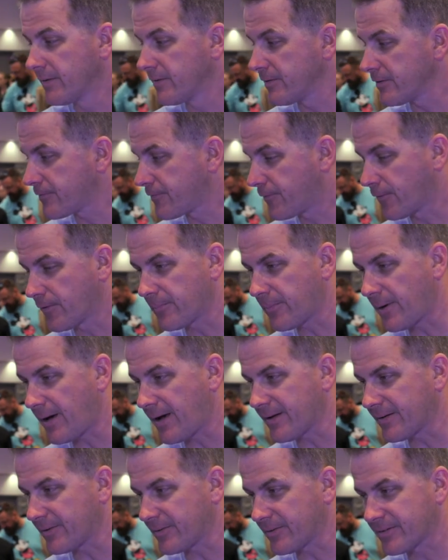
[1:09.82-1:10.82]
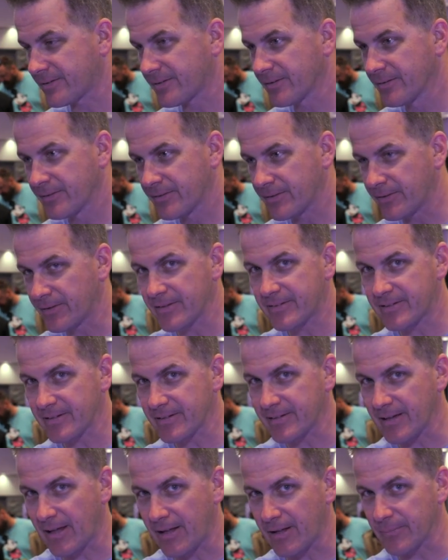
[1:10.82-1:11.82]
There's 4 bottles,
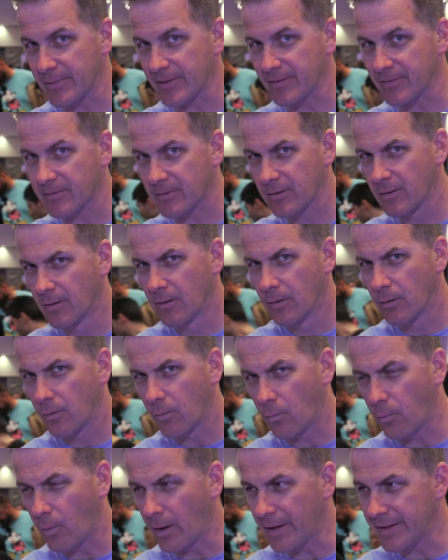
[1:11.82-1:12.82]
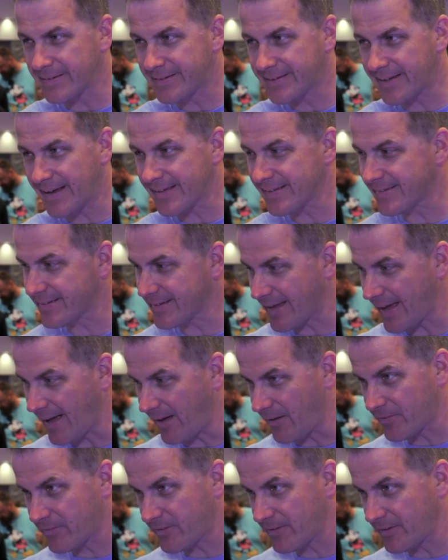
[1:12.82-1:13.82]
36 elements, 1 test of
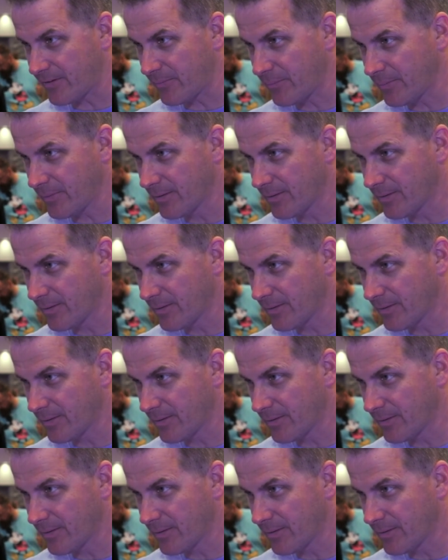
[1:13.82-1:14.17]
calcium?